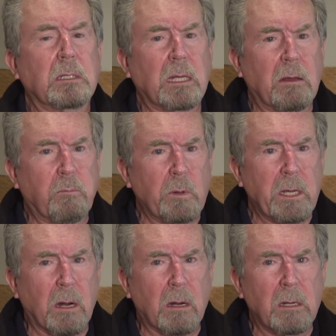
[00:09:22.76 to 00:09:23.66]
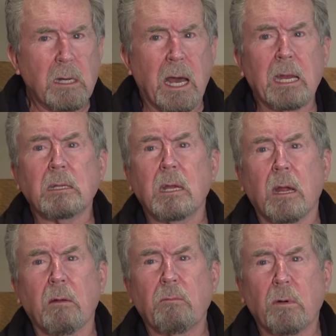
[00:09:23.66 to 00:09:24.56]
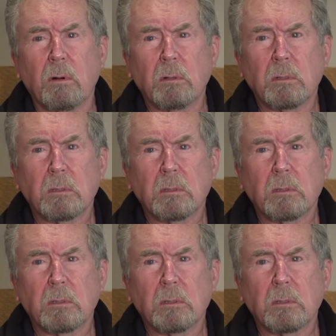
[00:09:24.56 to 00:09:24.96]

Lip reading: if we are not careful,